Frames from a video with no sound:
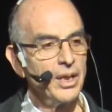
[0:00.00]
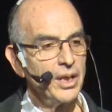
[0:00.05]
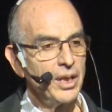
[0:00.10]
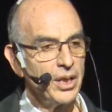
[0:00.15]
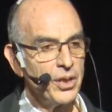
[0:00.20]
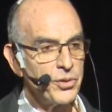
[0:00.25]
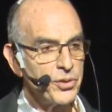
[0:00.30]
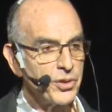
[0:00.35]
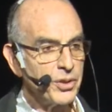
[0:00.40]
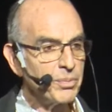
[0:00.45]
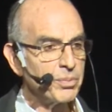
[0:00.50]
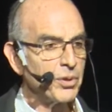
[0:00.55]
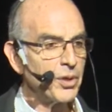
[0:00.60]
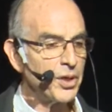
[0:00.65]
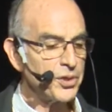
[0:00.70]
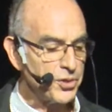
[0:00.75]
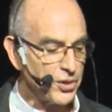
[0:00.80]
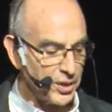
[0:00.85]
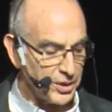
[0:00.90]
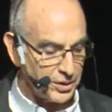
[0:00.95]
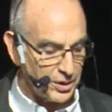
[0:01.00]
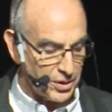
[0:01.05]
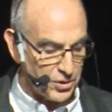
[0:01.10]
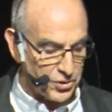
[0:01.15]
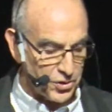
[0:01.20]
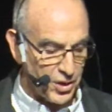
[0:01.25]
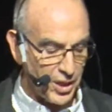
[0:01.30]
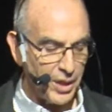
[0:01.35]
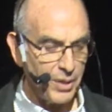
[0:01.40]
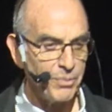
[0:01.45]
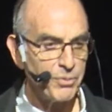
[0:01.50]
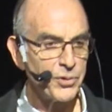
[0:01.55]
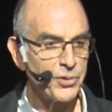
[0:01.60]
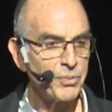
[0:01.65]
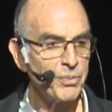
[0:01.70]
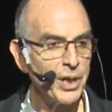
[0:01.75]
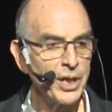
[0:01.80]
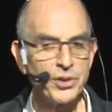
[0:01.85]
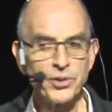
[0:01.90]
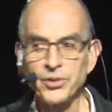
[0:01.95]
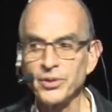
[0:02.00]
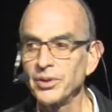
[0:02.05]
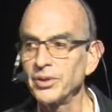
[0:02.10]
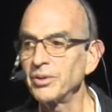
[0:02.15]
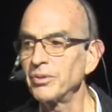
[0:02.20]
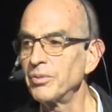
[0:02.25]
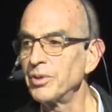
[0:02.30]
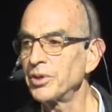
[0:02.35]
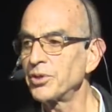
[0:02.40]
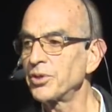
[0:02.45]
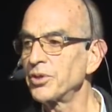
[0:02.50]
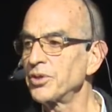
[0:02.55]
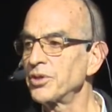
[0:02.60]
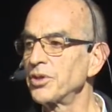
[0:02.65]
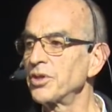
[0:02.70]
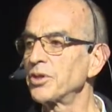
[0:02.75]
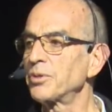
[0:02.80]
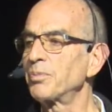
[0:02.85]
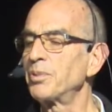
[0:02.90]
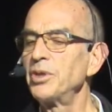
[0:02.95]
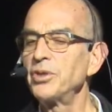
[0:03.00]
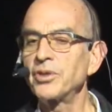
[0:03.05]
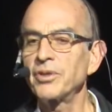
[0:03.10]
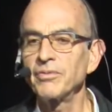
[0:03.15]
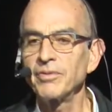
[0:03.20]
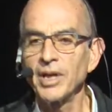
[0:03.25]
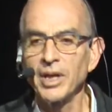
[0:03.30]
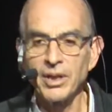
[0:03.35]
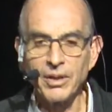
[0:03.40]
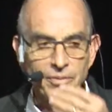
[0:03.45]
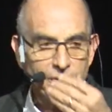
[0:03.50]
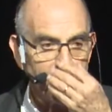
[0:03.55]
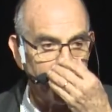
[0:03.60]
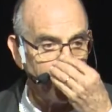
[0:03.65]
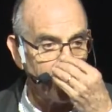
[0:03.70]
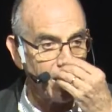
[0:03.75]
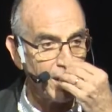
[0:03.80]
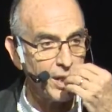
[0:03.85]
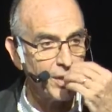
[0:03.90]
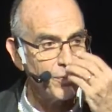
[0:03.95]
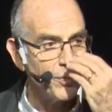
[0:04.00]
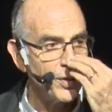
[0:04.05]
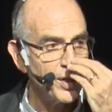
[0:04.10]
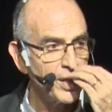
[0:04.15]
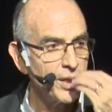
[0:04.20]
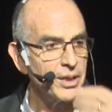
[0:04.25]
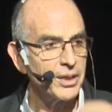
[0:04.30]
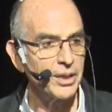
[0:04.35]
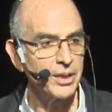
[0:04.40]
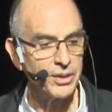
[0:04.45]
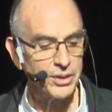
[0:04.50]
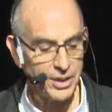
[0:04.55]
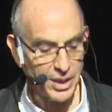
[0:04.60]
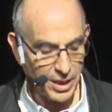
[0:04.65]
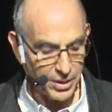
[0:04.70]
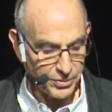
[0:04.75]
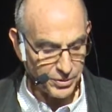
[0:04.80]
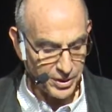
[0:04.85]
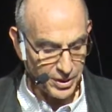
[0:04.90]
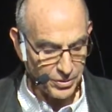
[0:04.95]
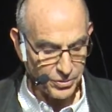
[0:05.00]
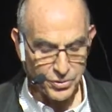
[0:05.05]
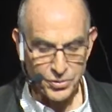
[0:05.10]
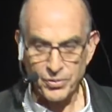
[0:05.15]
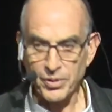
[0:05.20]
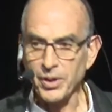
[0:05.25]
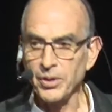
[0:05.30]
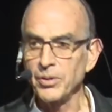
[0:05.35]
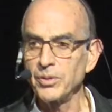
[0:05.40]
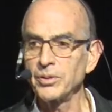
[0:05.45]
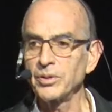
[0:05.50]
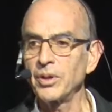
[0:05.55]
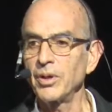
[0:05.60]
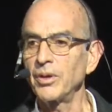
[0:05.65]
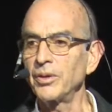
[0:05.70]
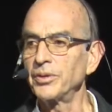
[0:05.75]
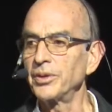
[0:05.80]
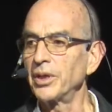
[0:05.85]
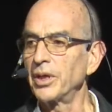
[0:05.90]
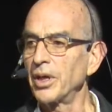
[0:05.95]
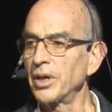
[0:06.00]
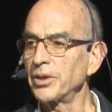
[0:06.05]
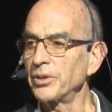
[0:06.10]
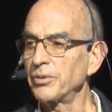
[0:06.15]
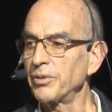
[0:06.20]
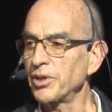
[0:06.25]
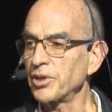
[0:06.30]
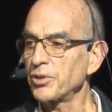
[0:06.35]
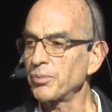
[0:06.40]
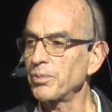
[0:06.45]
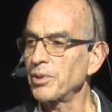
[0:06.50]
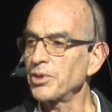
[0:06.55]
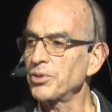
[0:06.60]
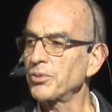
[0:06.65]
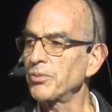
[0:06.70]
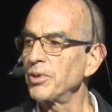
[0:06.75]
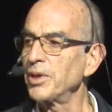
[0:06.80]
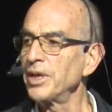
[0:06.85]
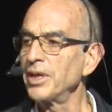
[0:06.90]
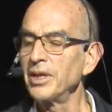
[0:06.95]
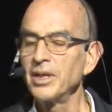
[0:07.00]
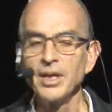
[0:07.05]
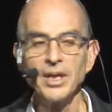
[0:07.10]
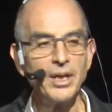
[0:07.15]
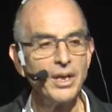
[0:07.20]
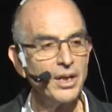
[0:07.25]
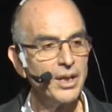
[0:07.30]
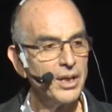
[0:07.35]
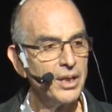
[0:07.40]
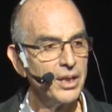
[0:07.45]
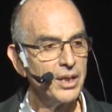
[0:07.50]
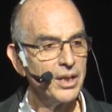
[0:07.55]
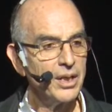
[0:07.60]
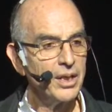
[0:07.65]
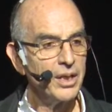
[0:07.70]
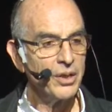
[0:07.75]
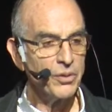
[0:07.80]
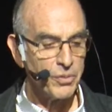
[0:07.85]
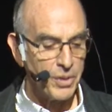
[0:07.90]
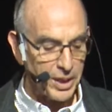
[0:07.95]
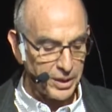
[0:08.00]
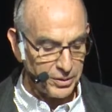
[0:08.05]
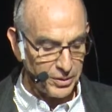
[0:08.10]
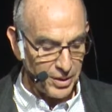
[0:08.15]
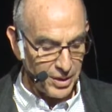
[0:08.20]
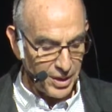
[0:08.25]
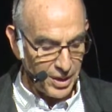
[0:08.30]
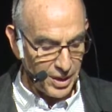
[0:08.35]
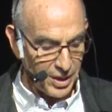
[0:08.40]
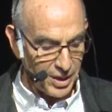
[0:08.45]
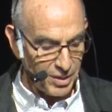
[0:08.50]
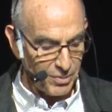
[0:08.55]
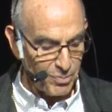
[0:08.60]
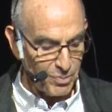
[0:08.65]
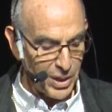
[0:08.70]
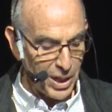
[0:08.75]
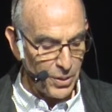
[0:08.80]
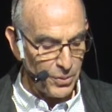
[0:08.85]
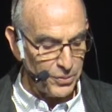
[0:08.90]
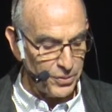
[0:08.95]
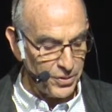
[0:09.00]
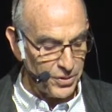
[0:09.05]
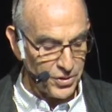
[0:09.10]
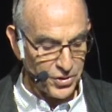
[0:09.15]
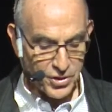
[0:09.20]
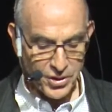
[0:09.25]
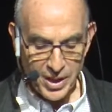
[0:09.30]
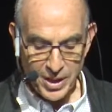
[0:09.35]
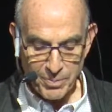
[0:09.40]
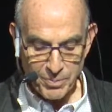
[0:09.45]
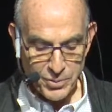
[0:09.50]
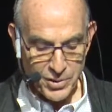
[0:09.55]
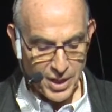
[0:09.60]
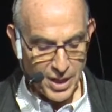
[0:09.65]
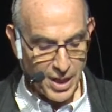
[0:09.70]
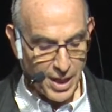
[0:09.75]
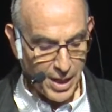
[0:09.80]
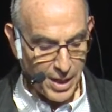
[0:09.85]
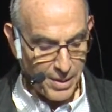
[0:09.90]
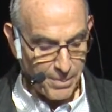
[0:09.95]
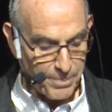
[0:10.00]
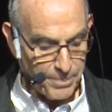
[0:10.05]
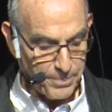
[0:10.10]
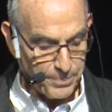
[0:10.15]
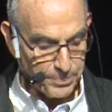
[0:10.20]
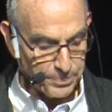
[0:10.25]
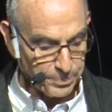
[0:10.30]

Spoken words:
Here's the project that James mentioned, which is this piece of elevated highway in downtown Toronto called the Gardiner Expressway, erected at about the same time.